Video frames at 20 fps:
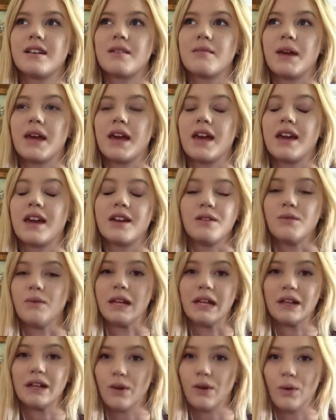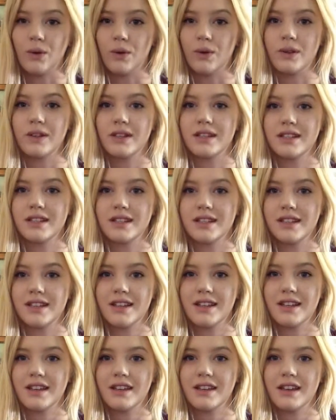my hand went cold,
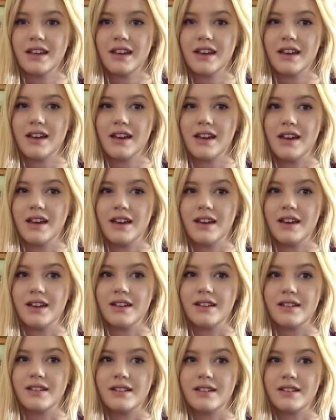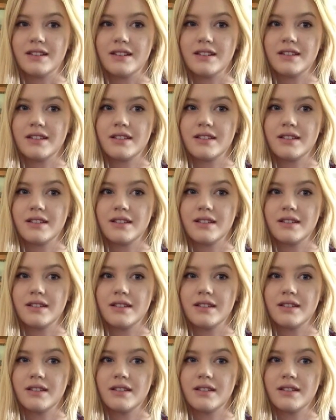and it's
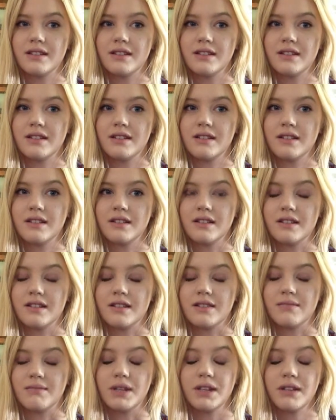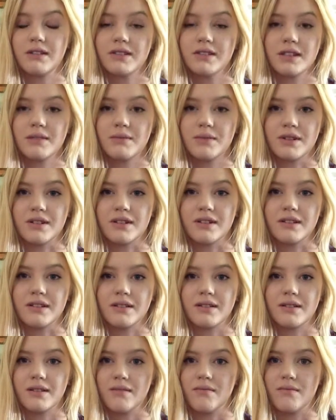the middle of summer.
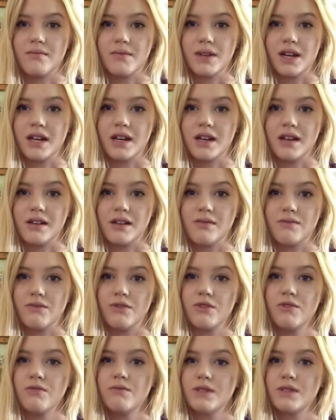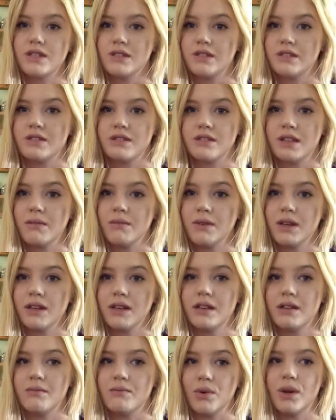My room is
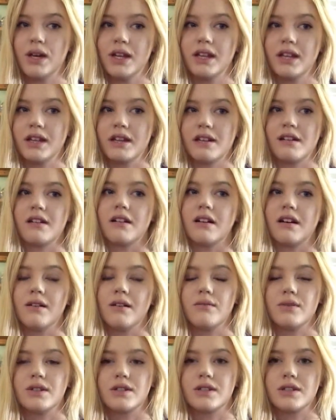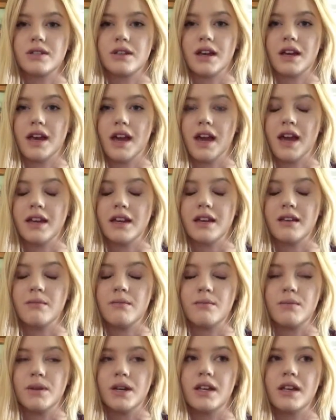typically boiling hot, which I
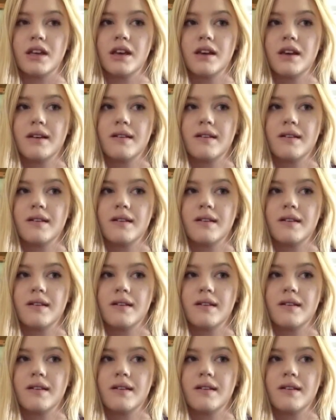hated, but